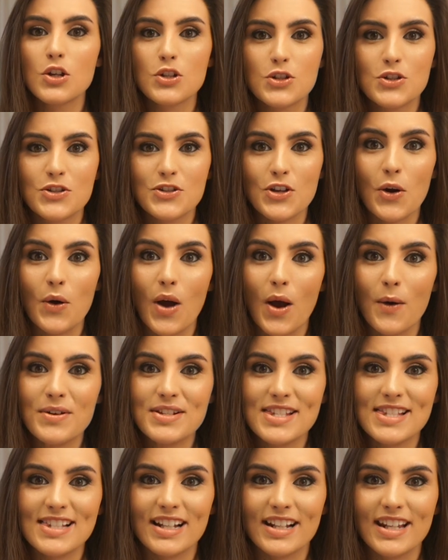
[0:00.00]
So I
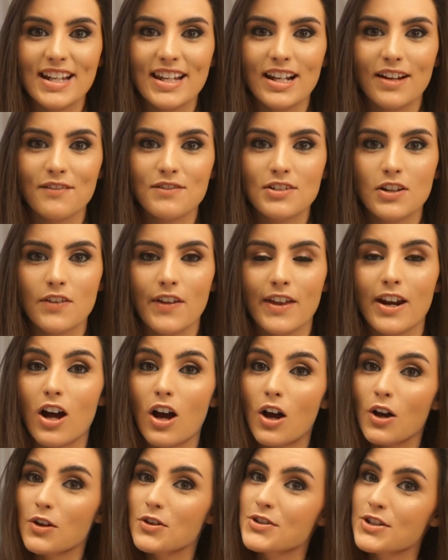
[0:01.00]
was lucky enough to do
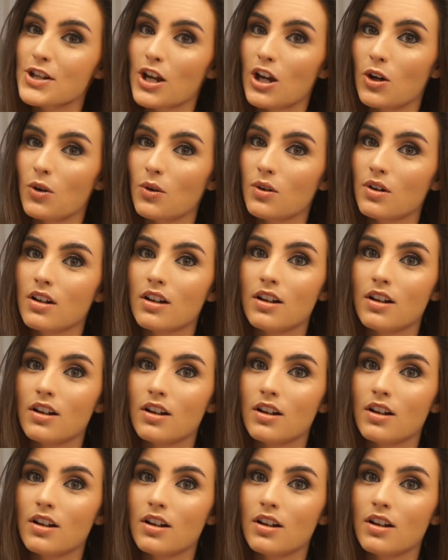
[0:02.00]
that. Also,